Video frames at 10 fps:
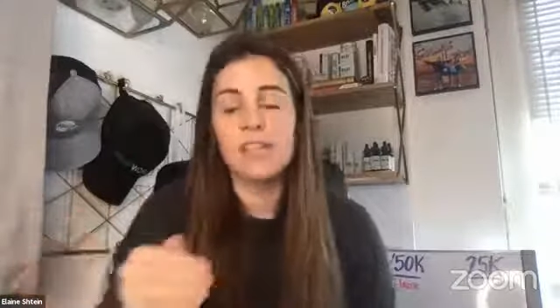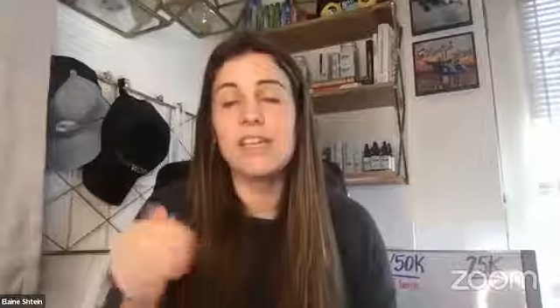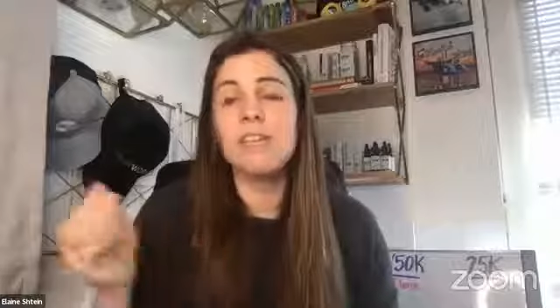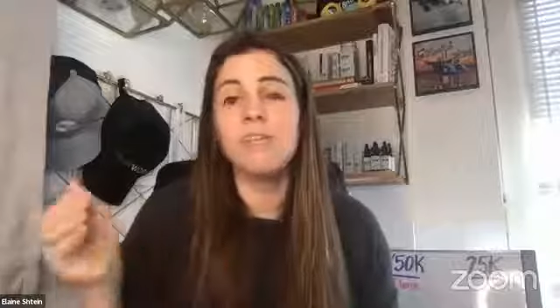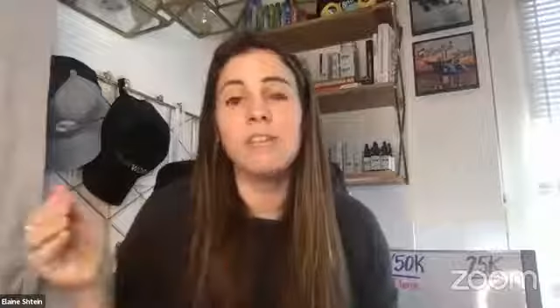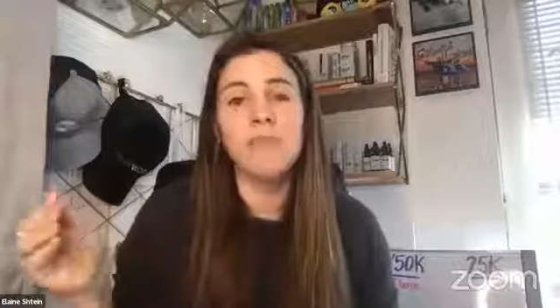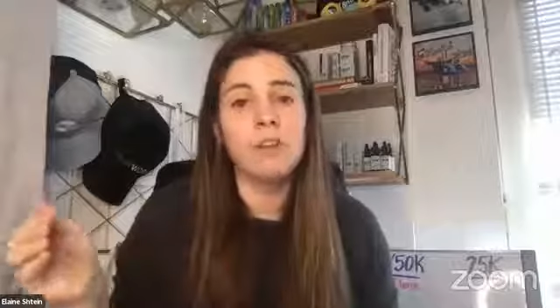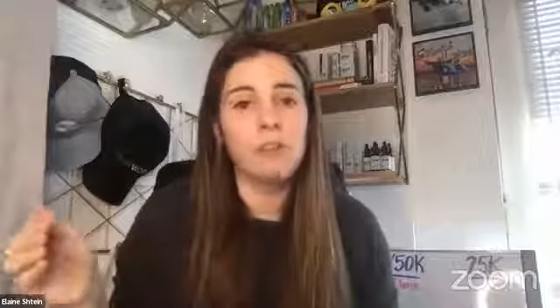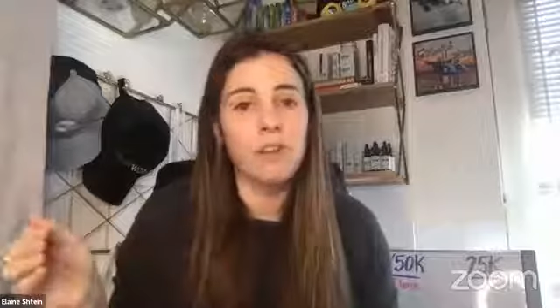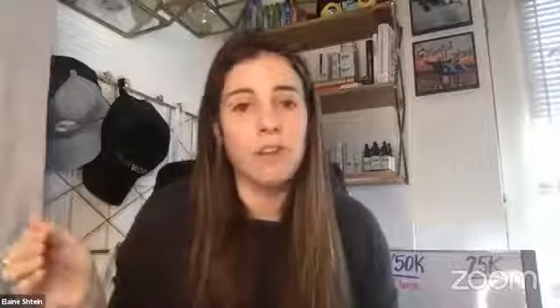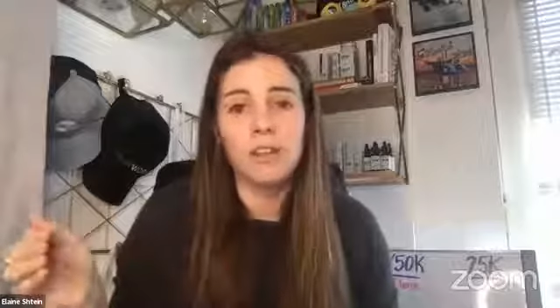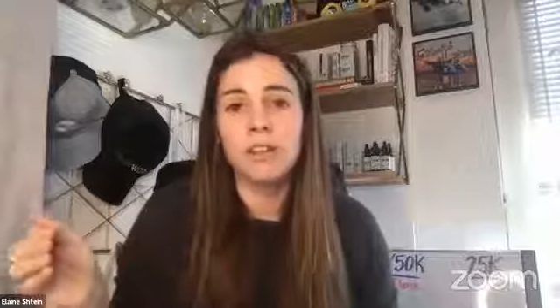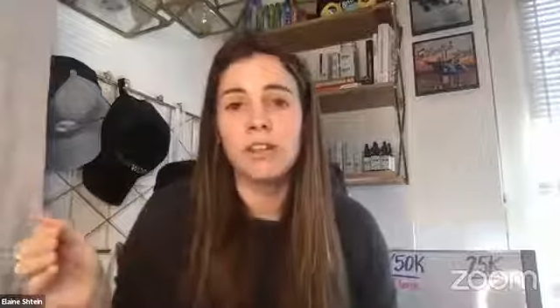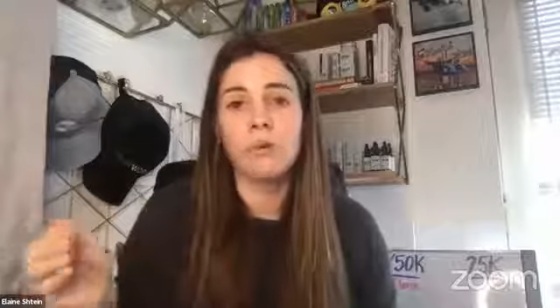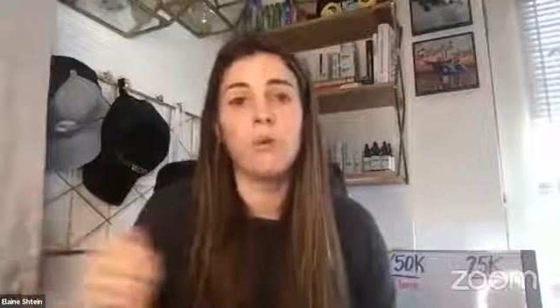even with
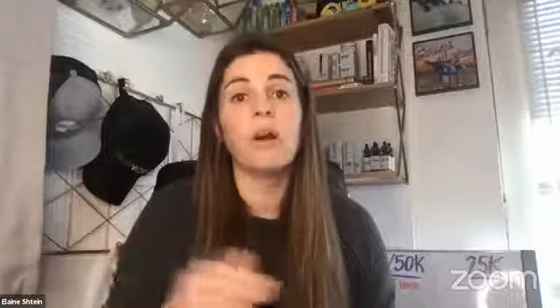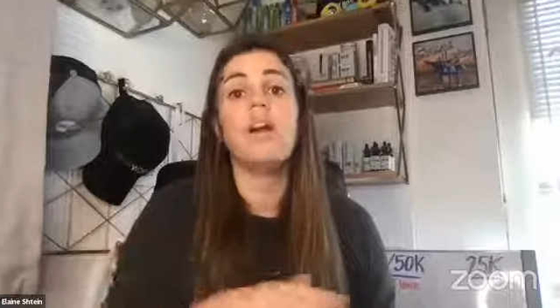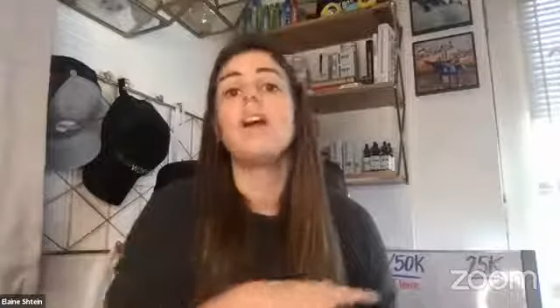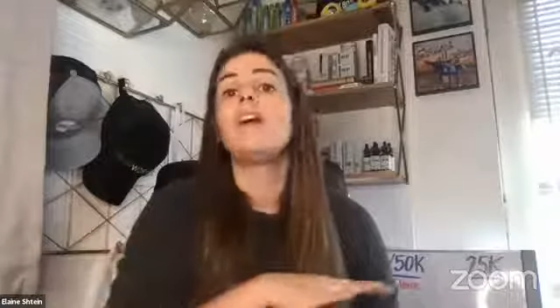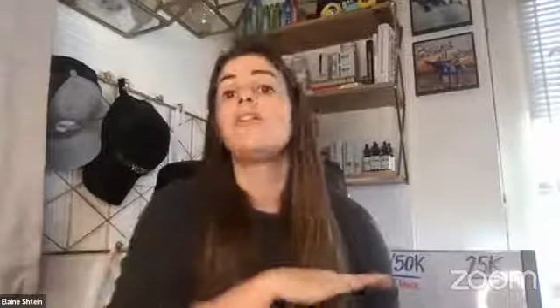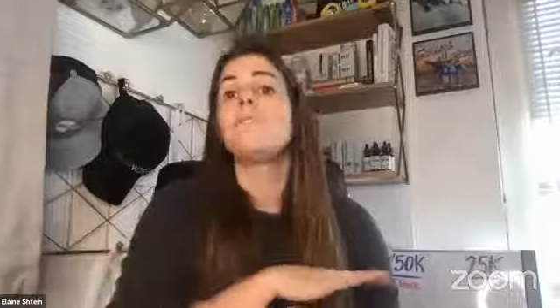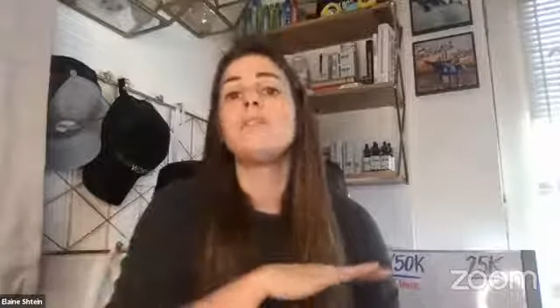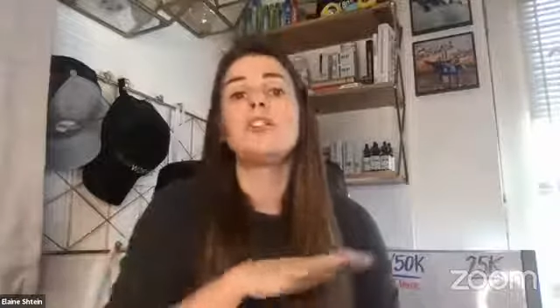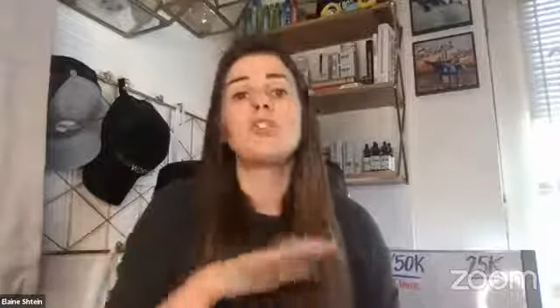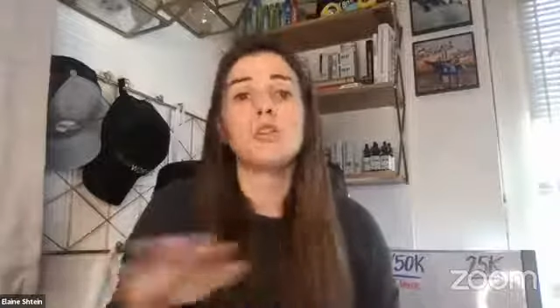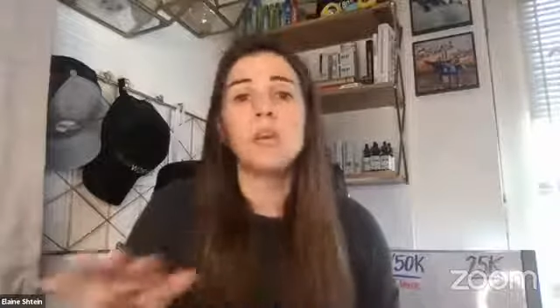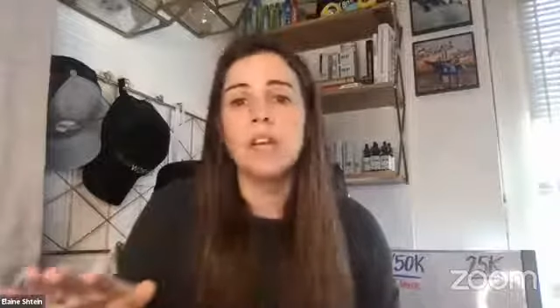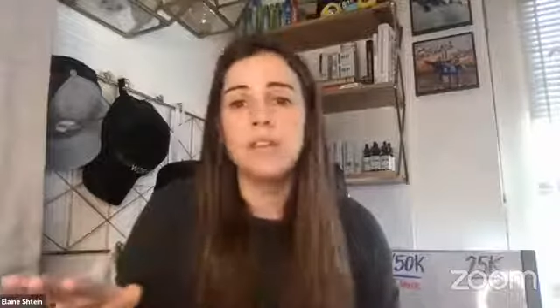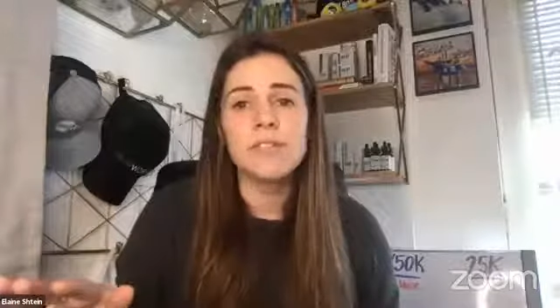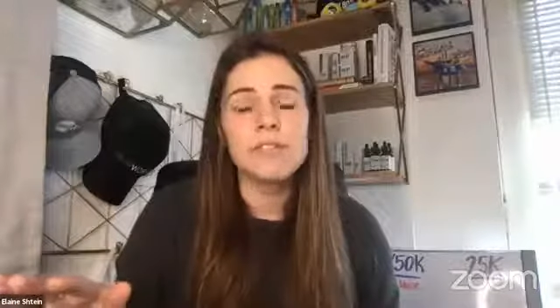failure, where the
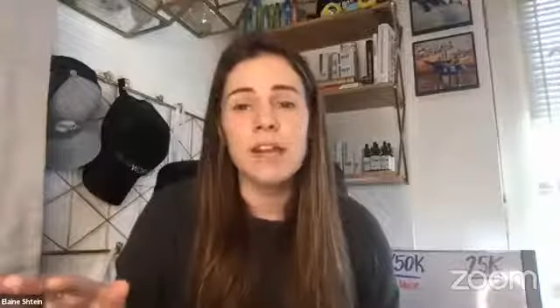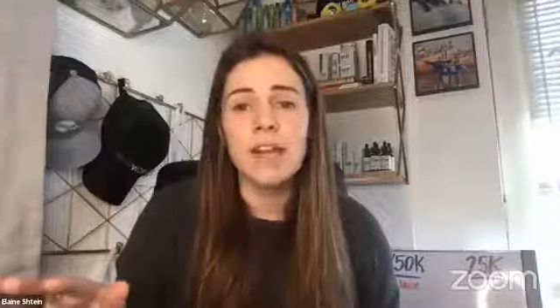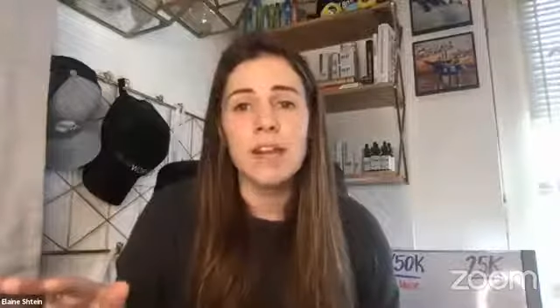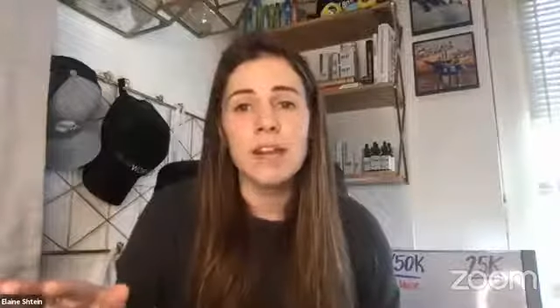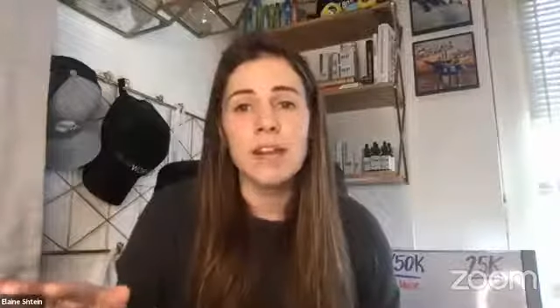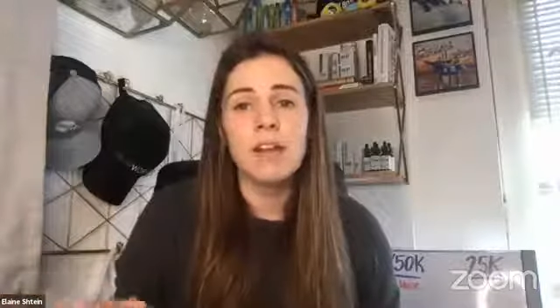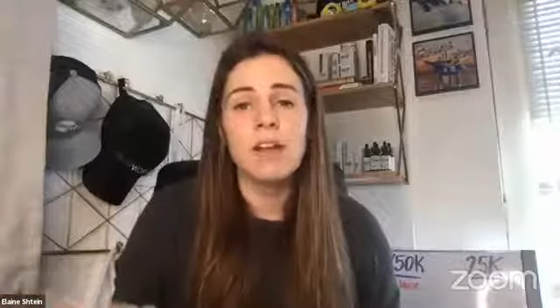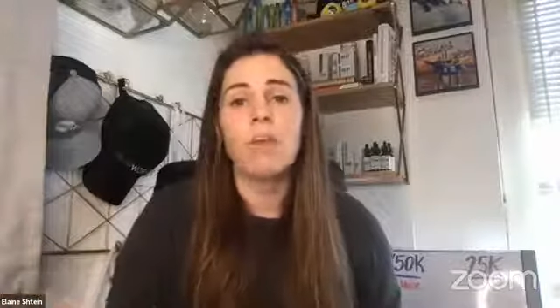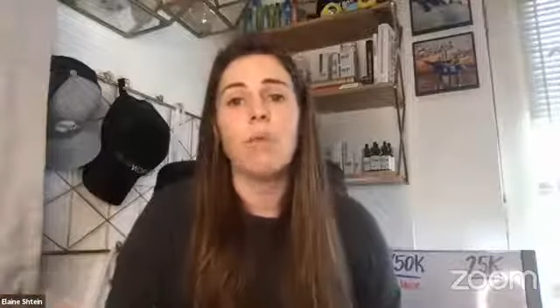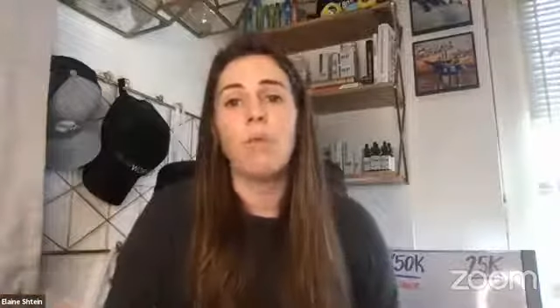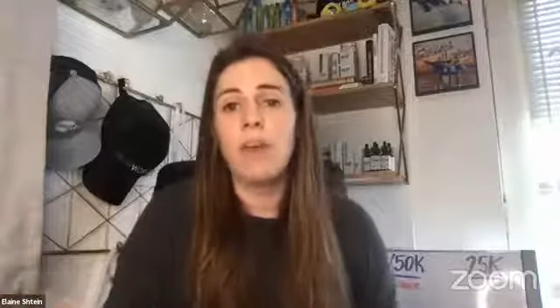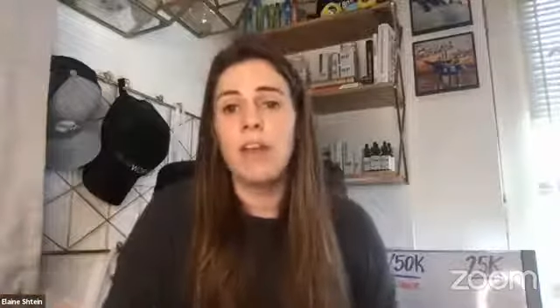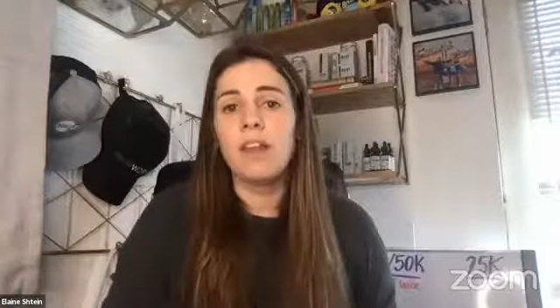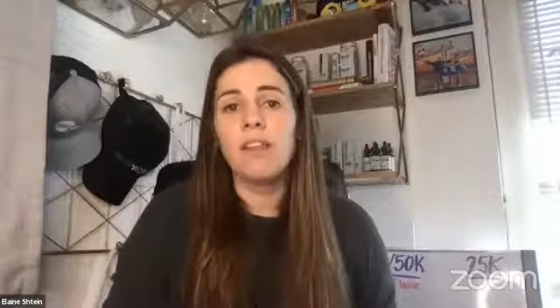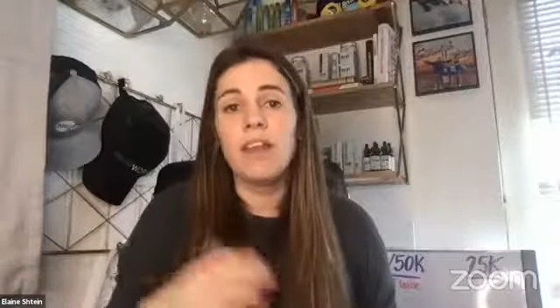majority of society,
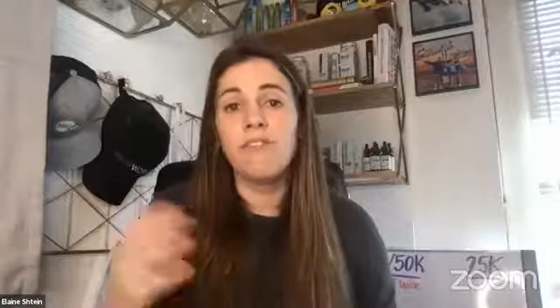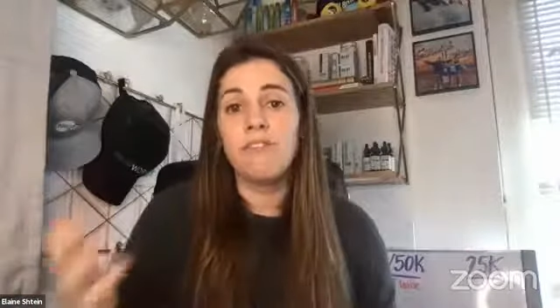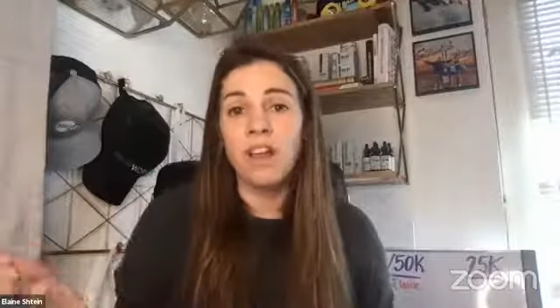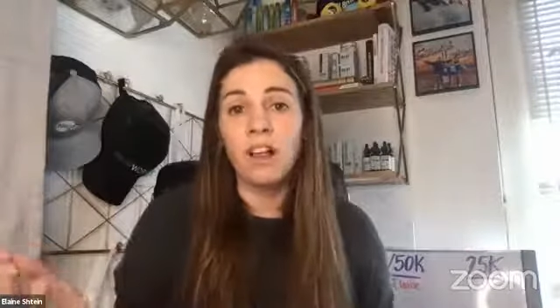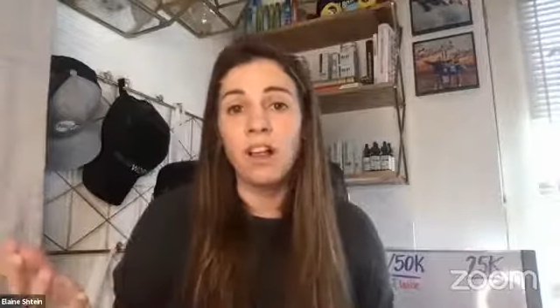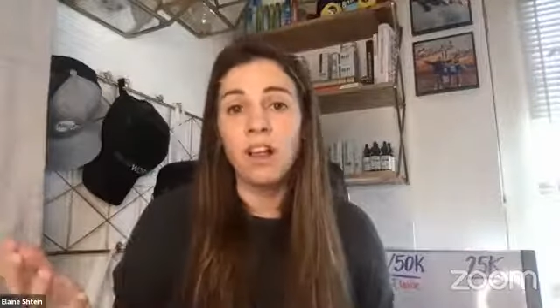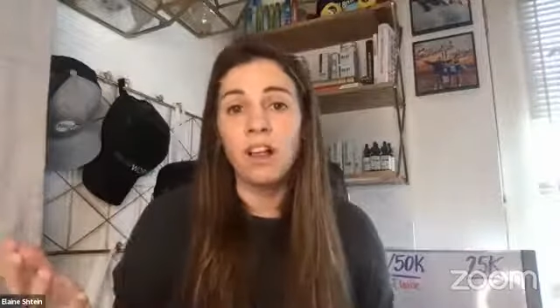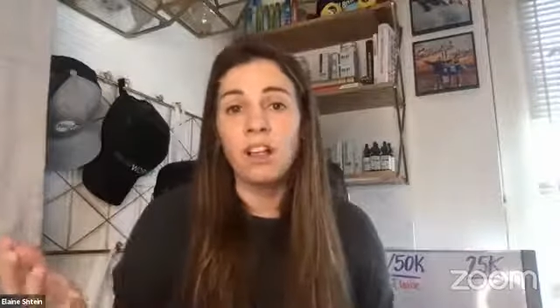when they fail,